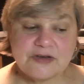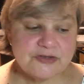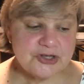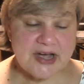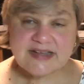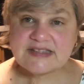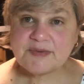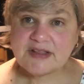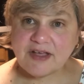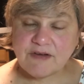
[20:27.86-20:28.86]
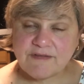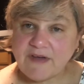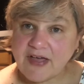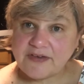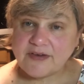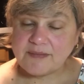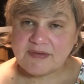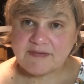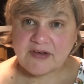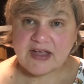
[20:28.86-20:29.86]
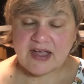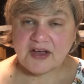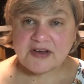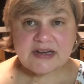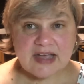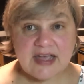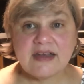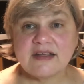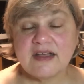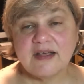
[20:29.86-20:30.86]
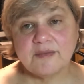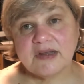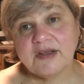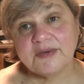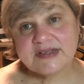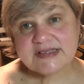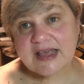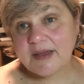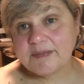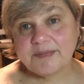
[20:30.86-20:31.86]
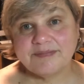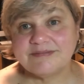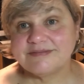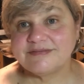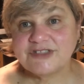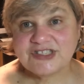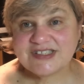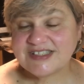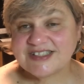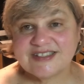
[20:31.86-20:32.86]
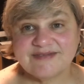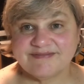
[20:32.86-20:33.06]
tries to be like her father and be very erudite, but who ends up just